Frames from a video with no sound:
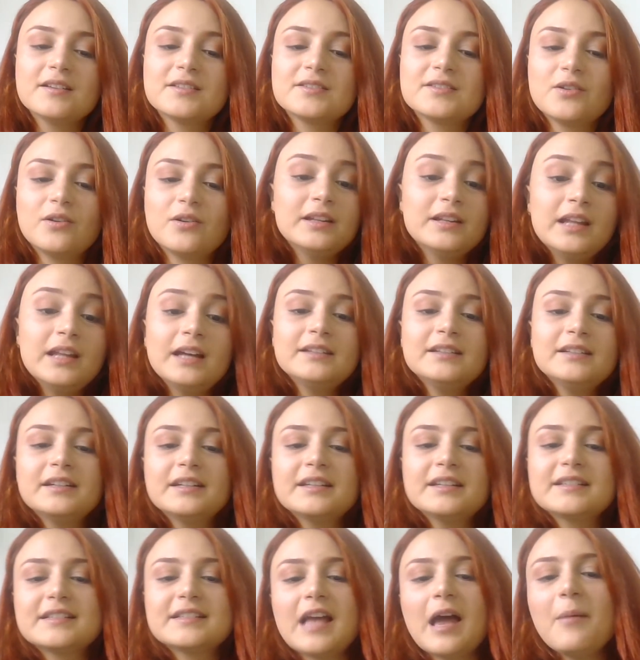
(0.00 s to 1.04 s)
Uh, so
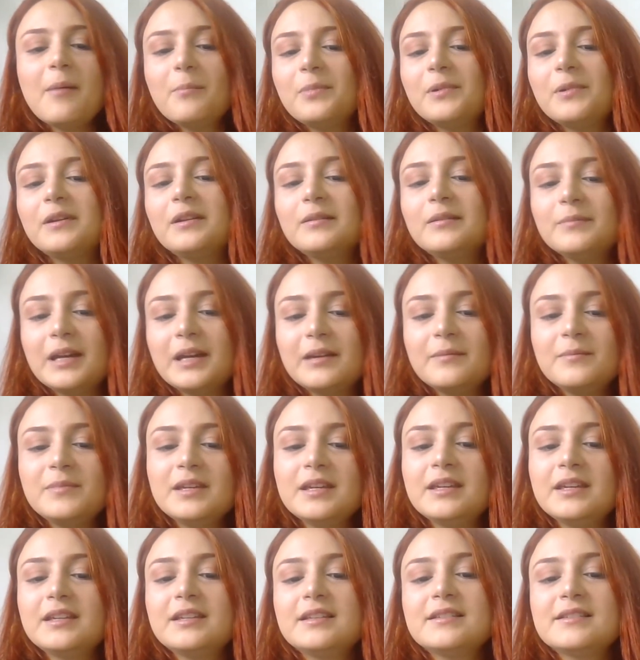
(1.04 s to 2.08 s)
another example
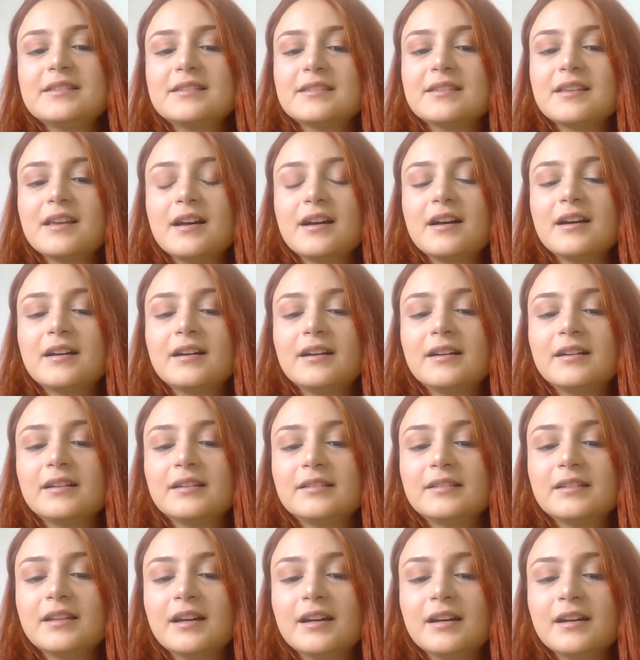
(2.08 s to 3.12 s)
maybe is
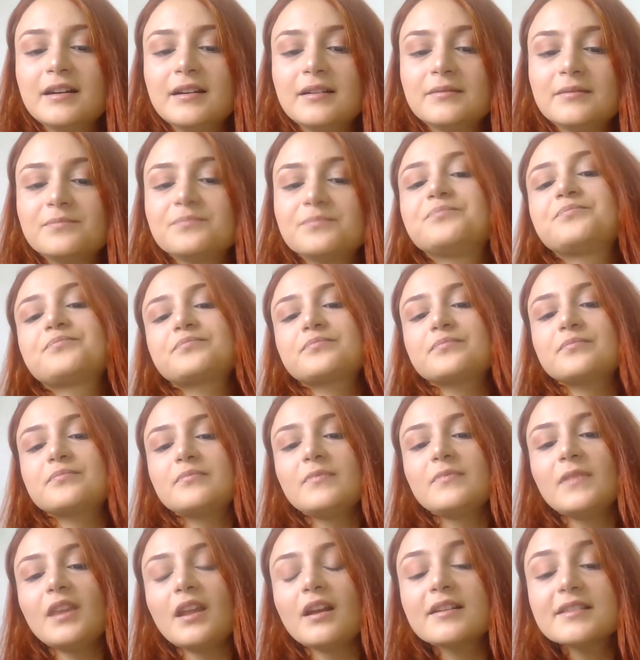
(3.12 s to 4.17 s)
uh, the
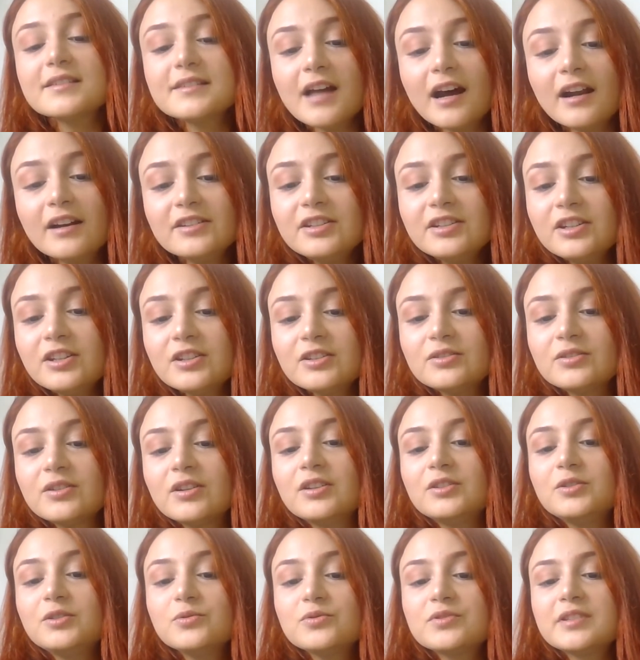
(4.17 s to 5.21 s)

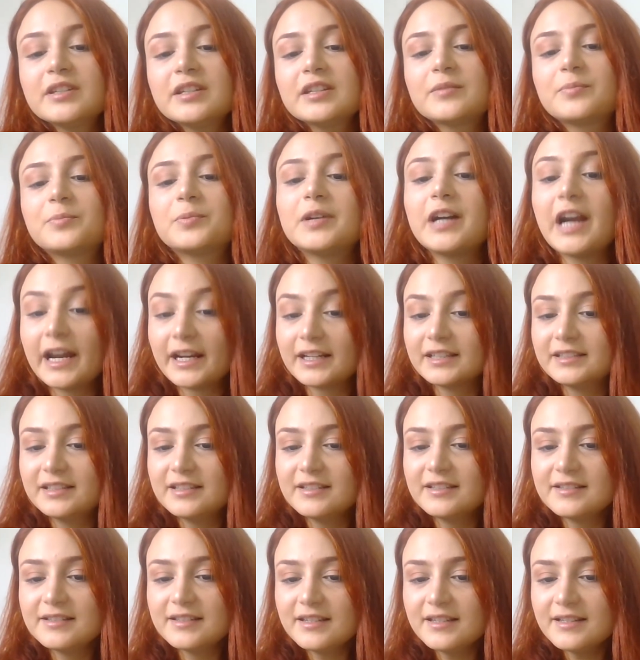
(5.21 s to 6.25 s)
starting uh, using
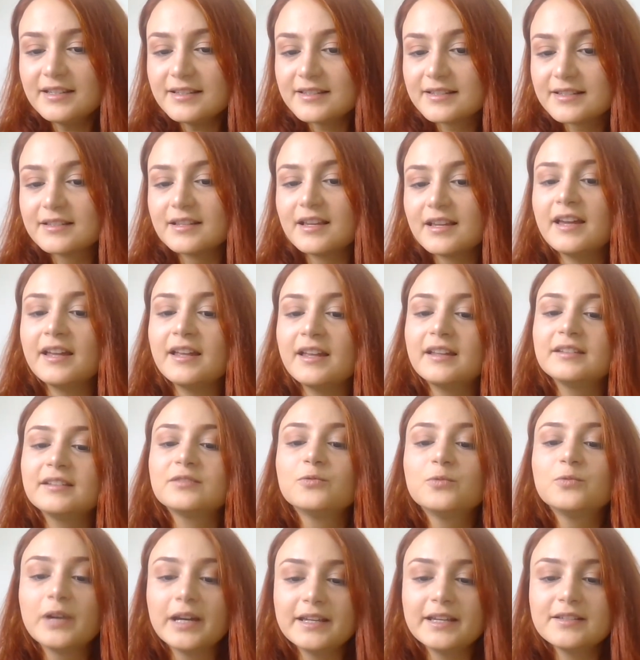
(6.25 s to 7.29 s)
practices
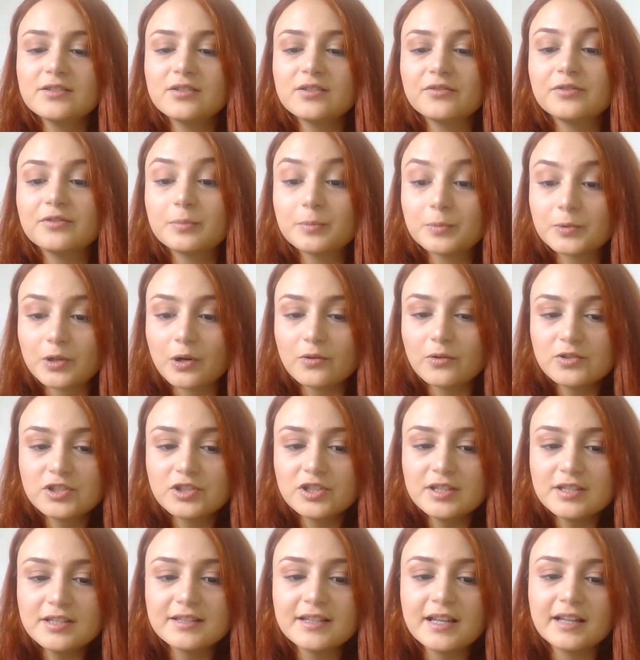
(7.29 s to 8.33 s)
and ways of
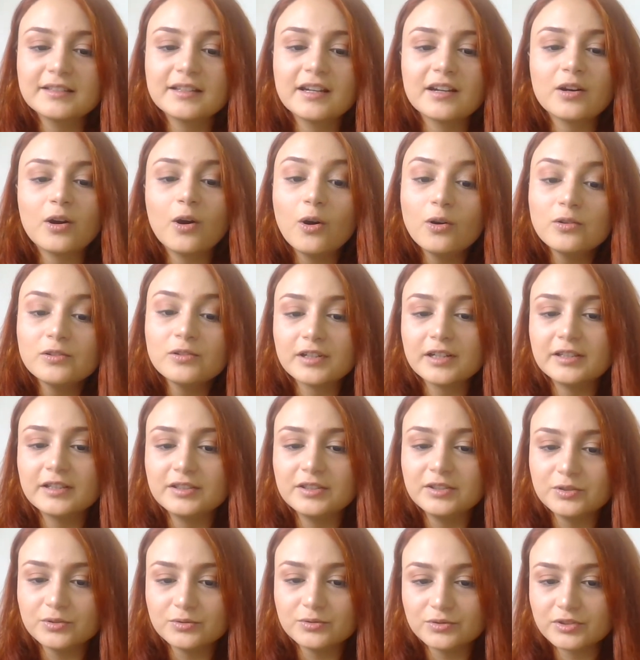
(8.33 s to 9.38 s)
approaches that are
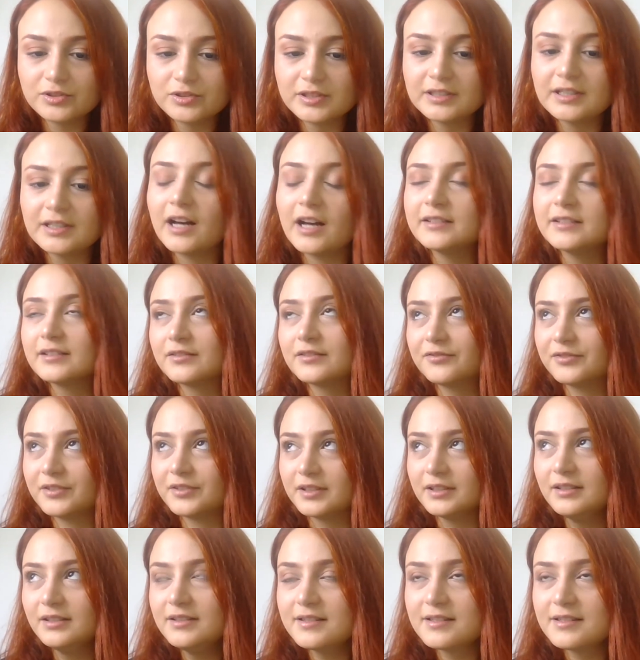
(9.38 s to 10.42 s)
already used in
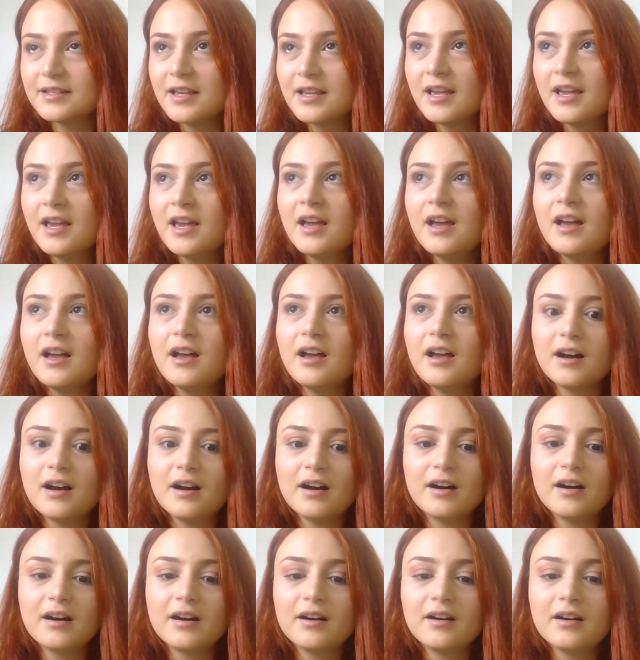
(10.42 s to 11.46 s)
other fields
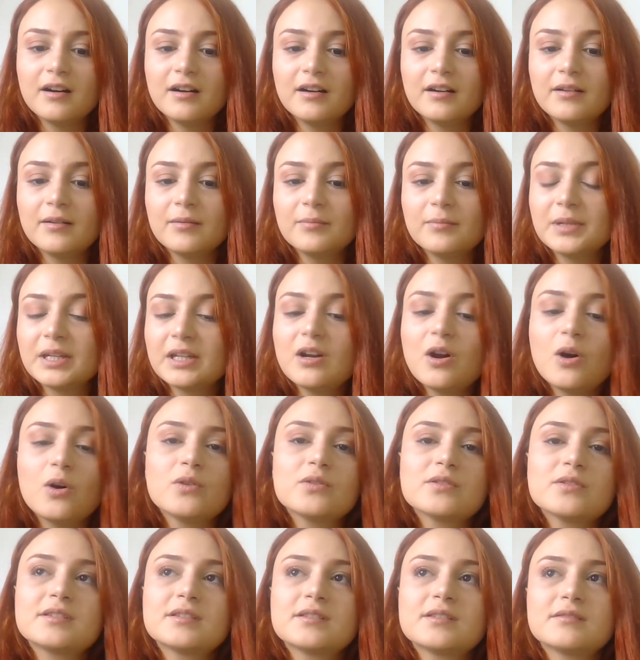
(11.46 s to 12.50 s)
uh,
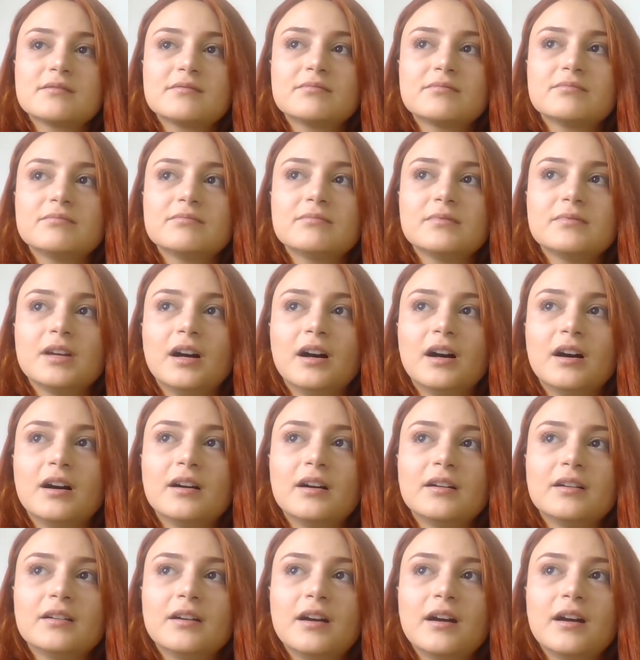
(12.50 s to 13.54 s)
because
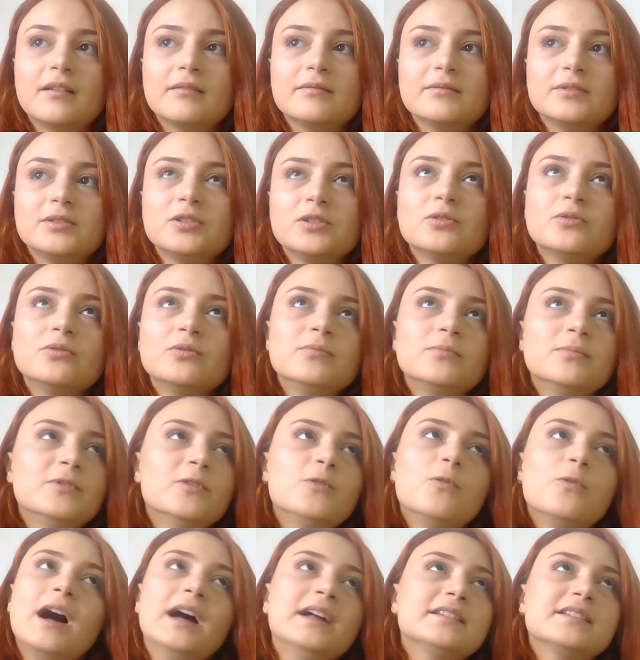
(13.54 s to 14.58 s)
uh,
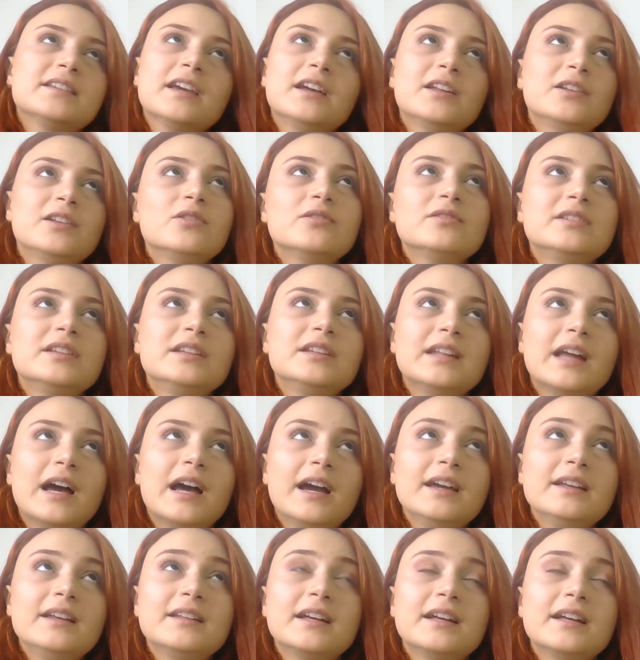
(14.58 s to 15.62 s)
you one cannot
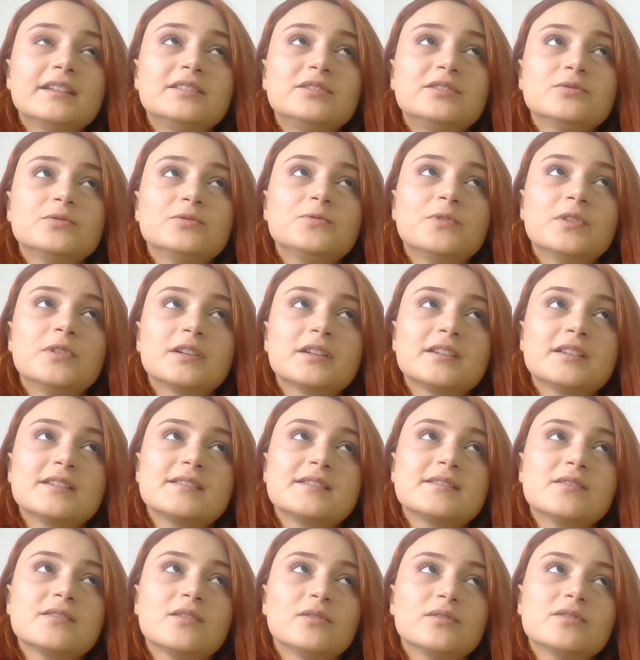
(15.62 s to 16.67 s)
deny that youth
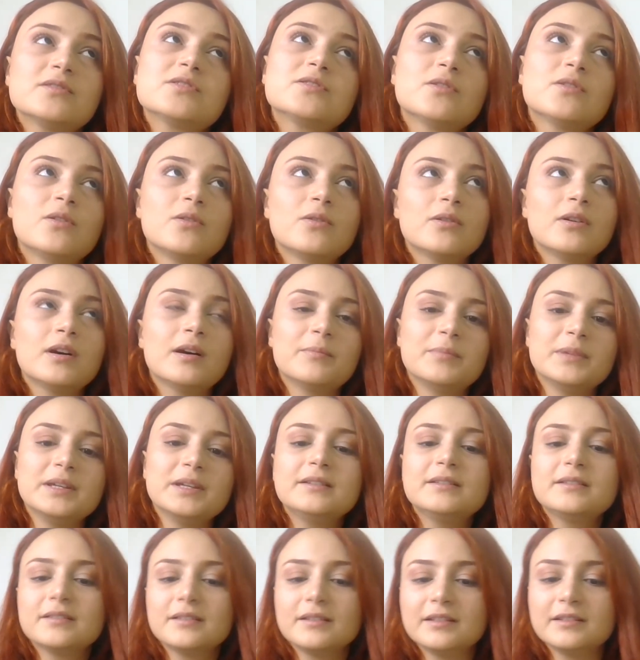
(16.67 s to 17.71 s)
work is also
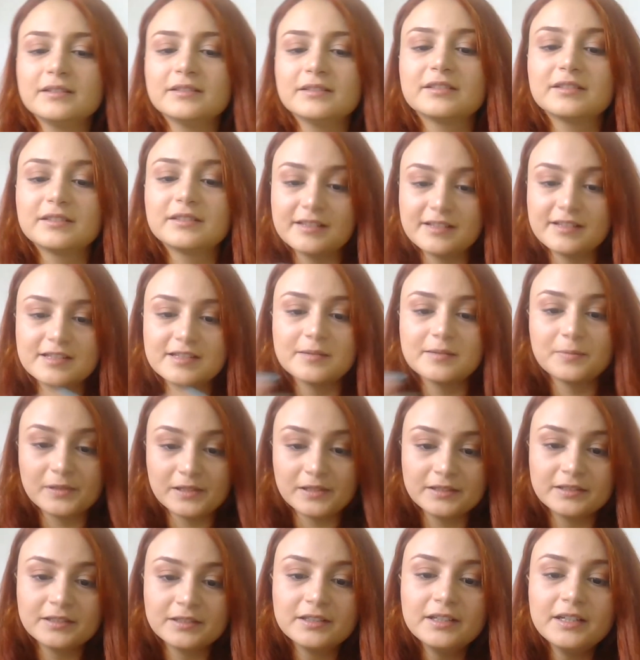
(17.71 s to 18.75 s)
a bit
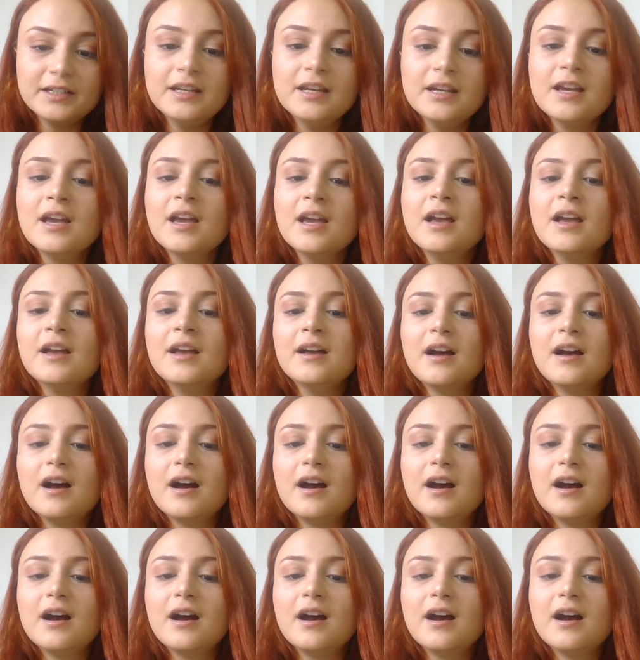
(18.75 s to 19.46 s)
interdisciplinary.